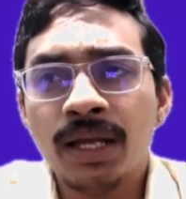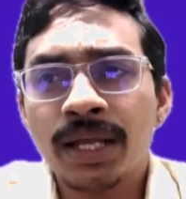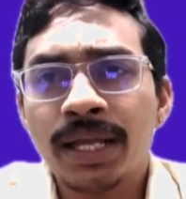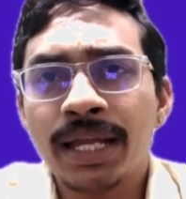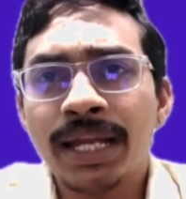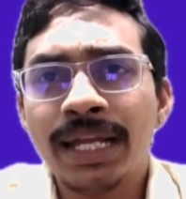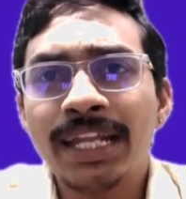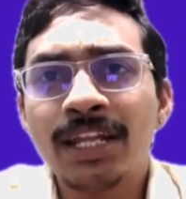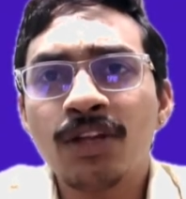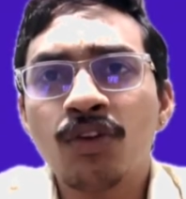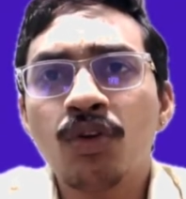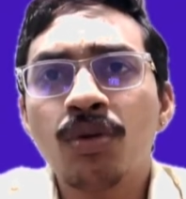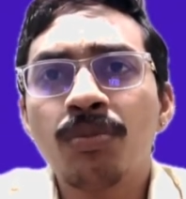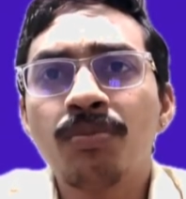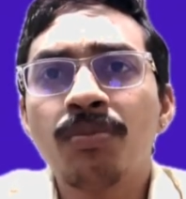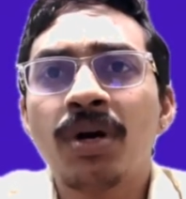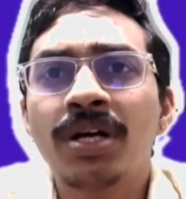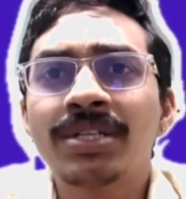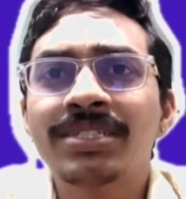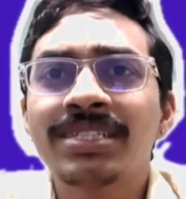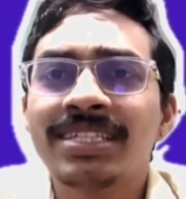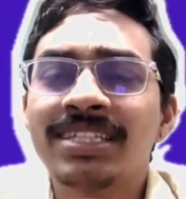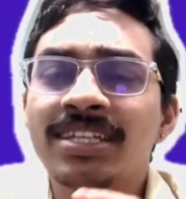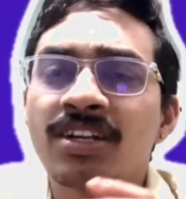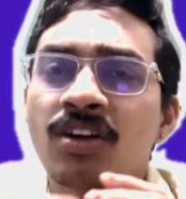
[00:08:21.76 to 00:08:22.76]
getting good
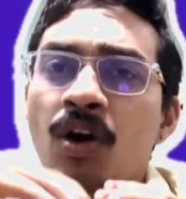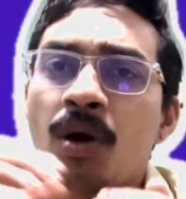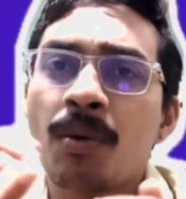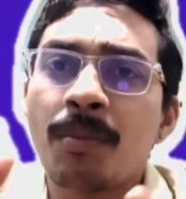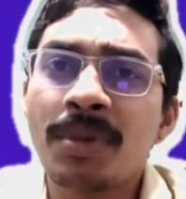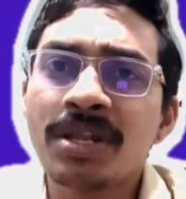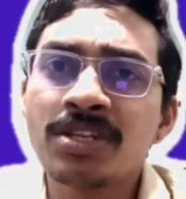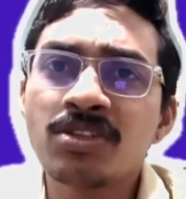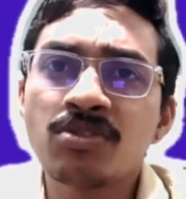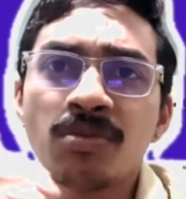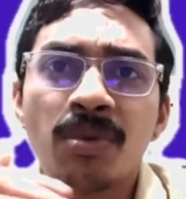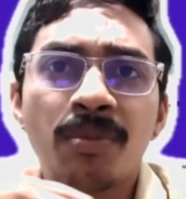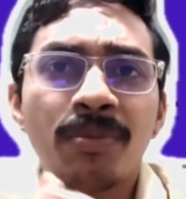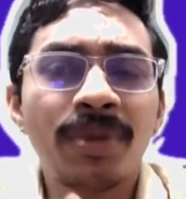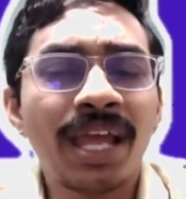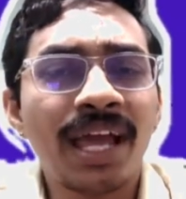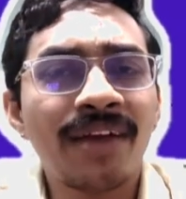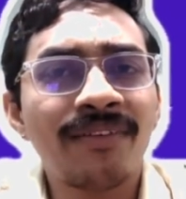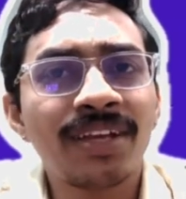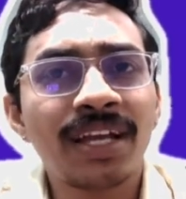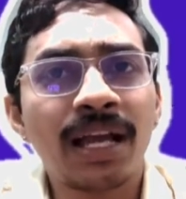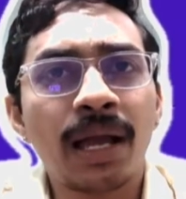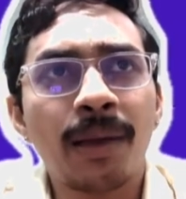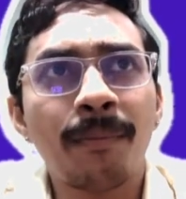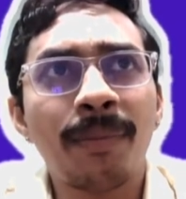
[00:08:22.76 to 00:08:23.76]
marks as a competition, you may be
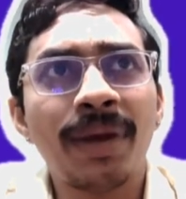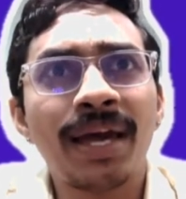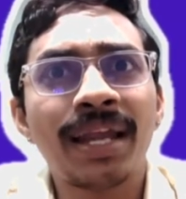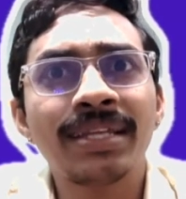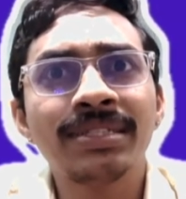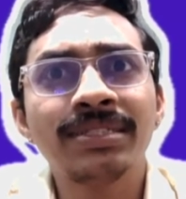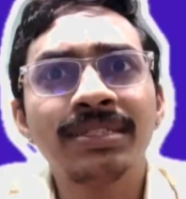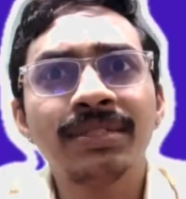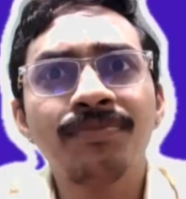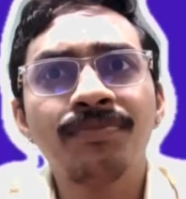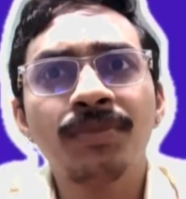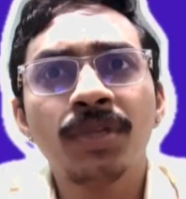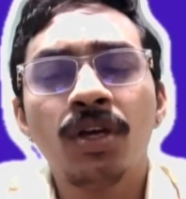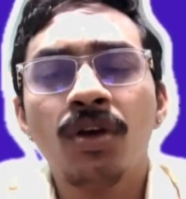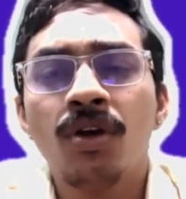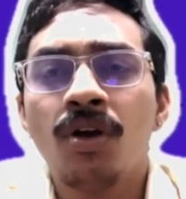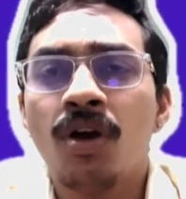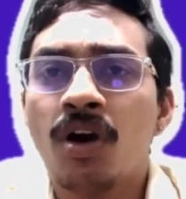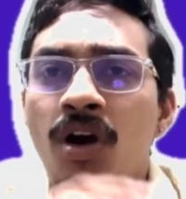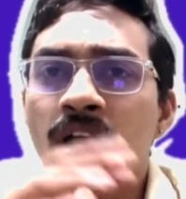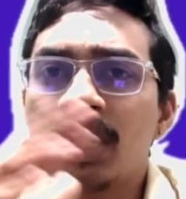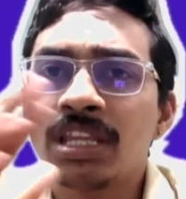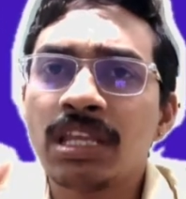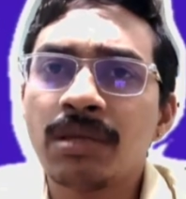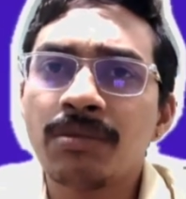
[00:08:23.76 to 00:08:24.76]
having comparison,
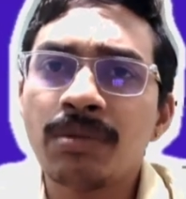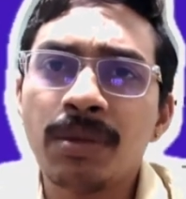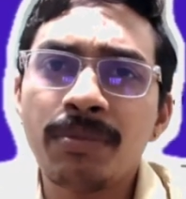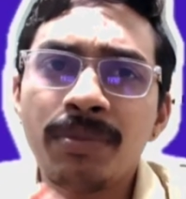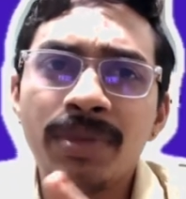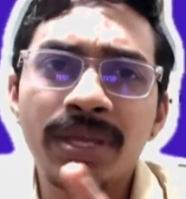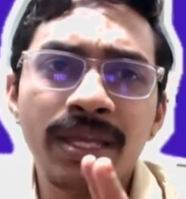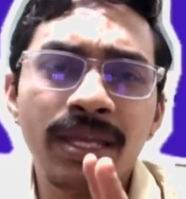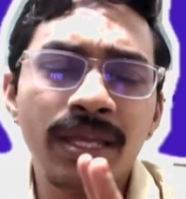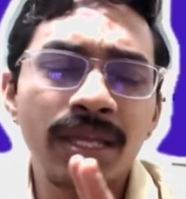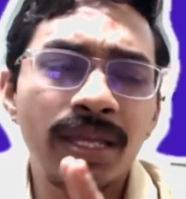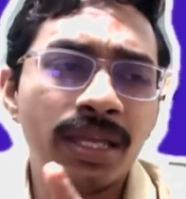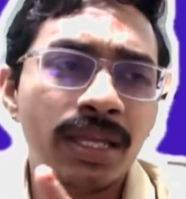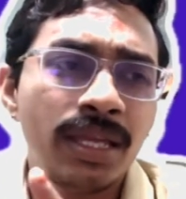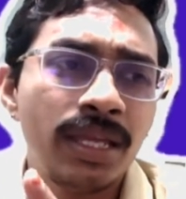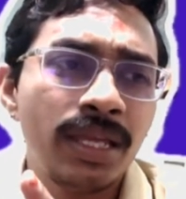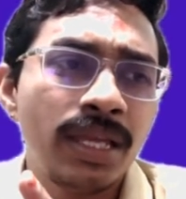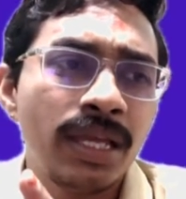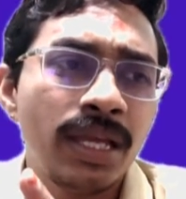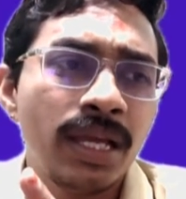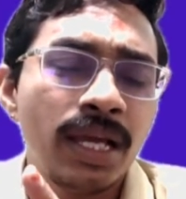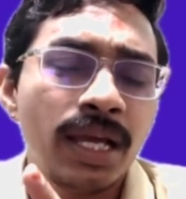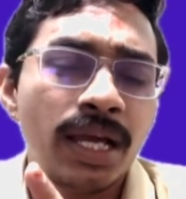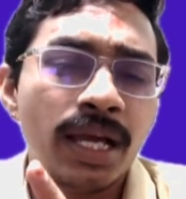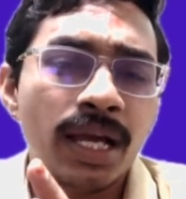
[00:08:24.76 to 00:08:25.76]
or they may be
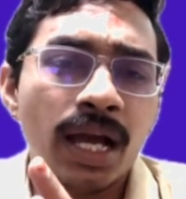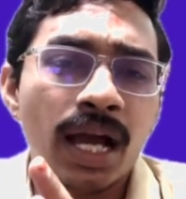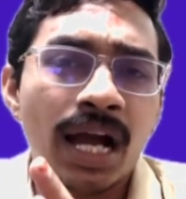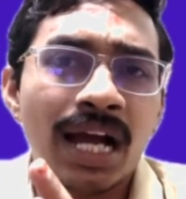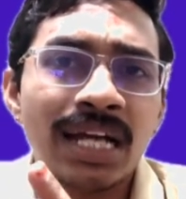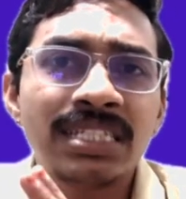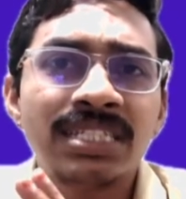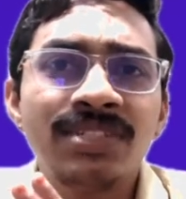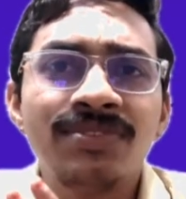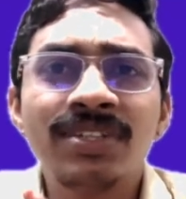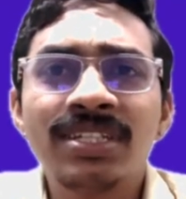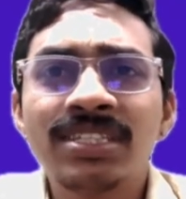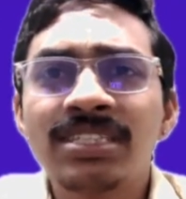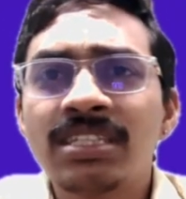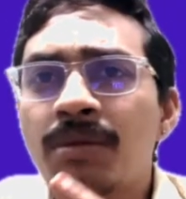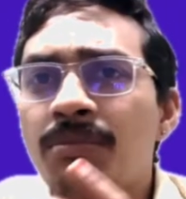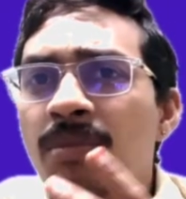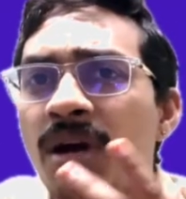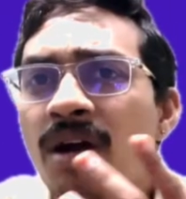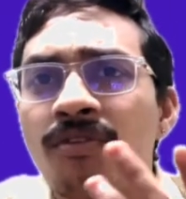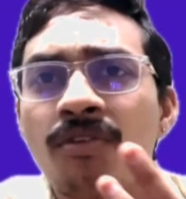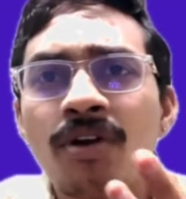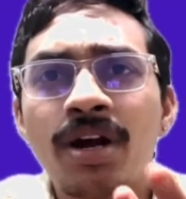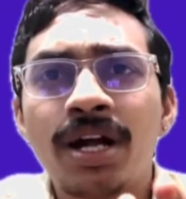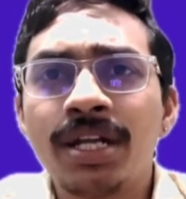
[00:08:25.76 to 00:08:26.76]
achieving some
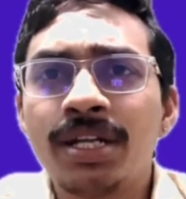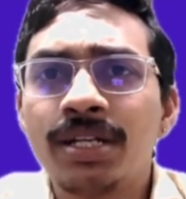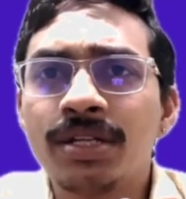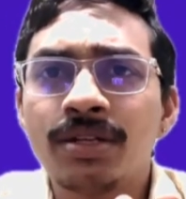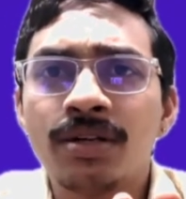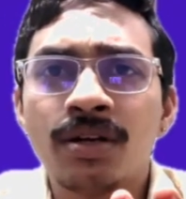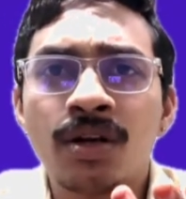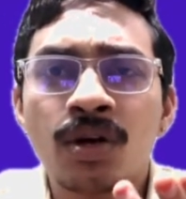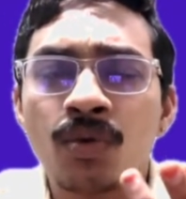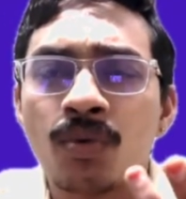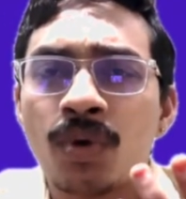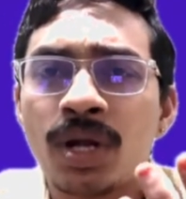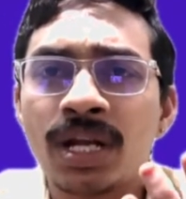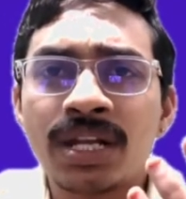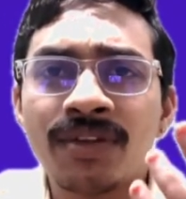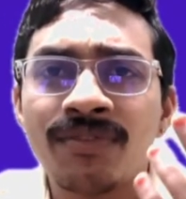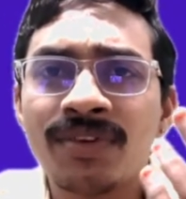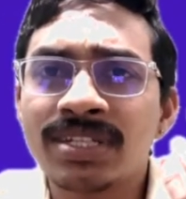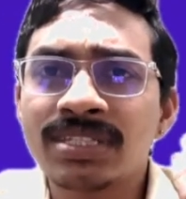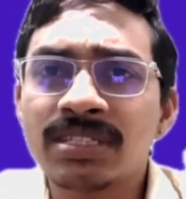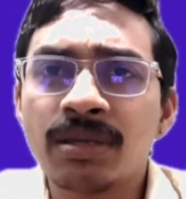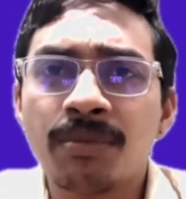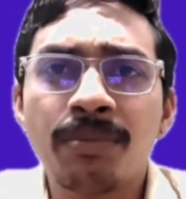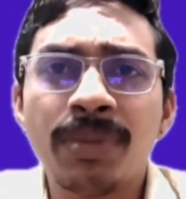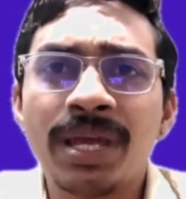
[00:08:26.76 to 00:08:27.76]
award or whatever,
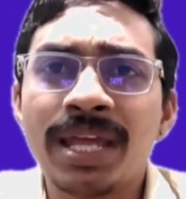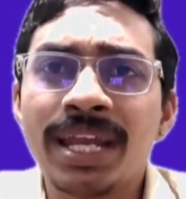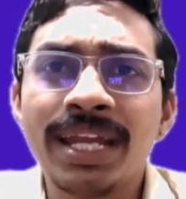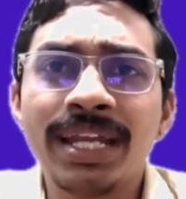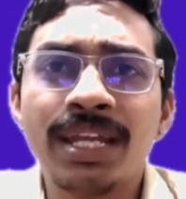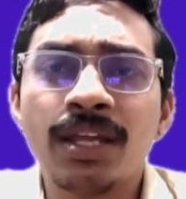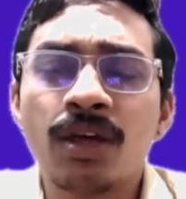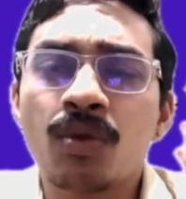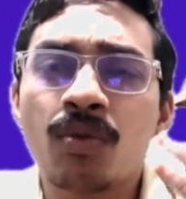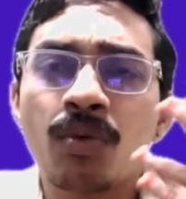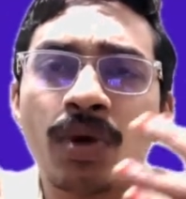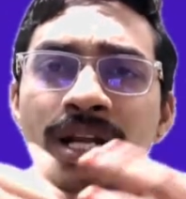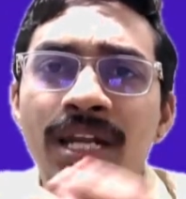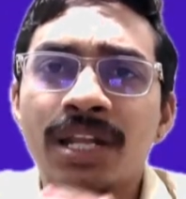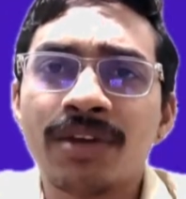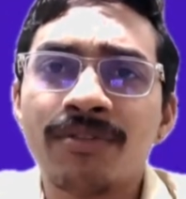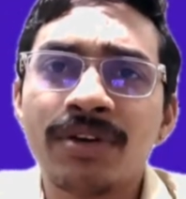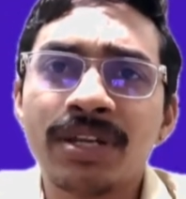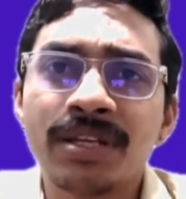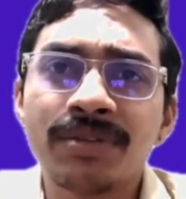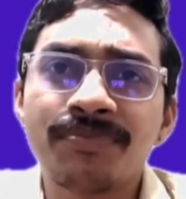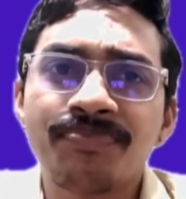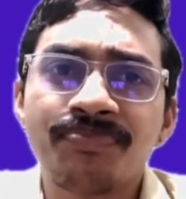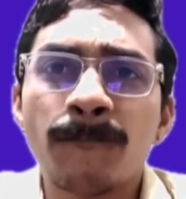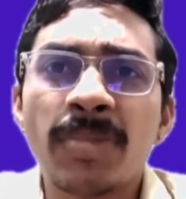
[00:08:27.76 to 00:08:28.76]
some merit or whatever,
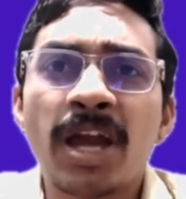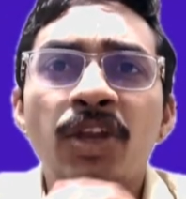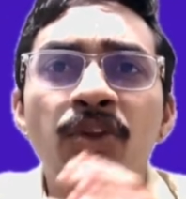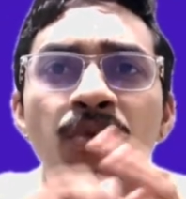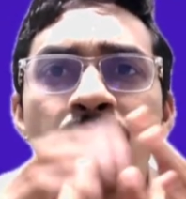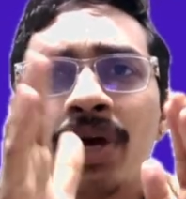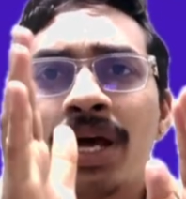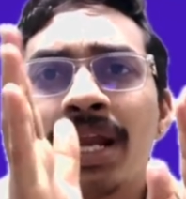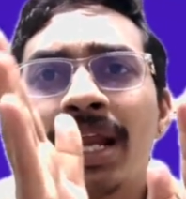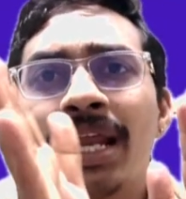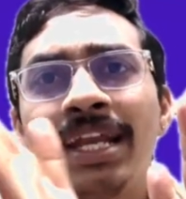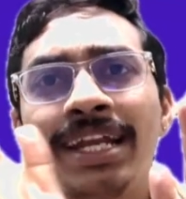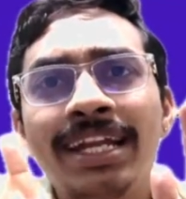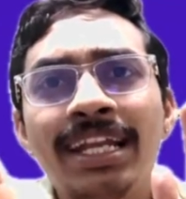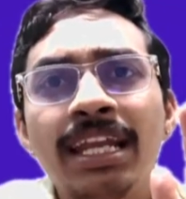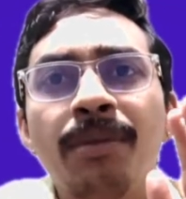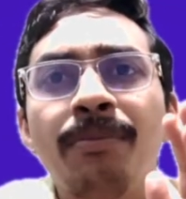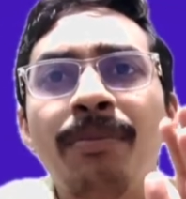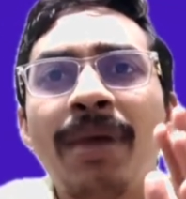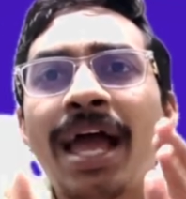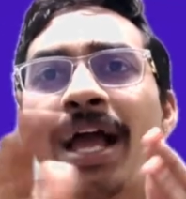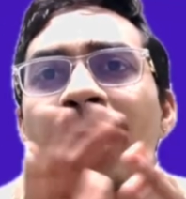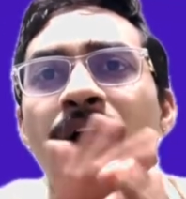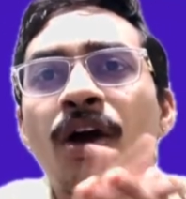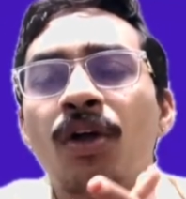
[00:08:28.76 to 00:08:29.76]
and you are a little
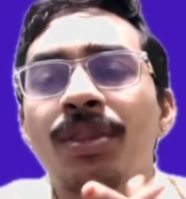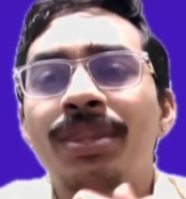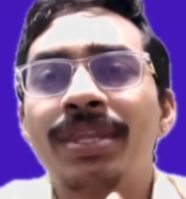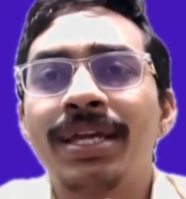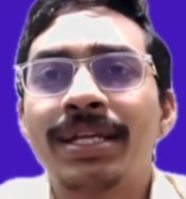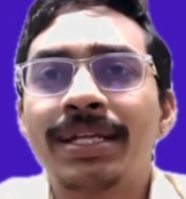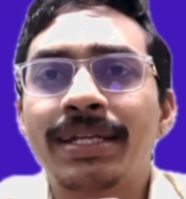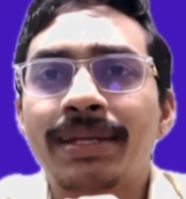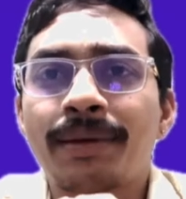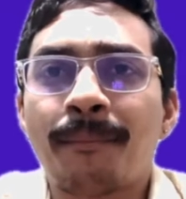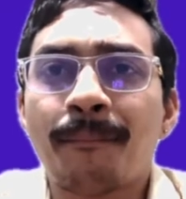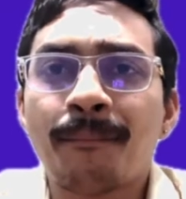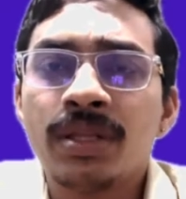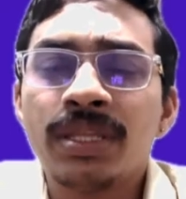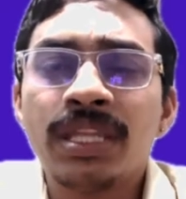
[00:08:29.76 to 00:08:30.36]
back on that.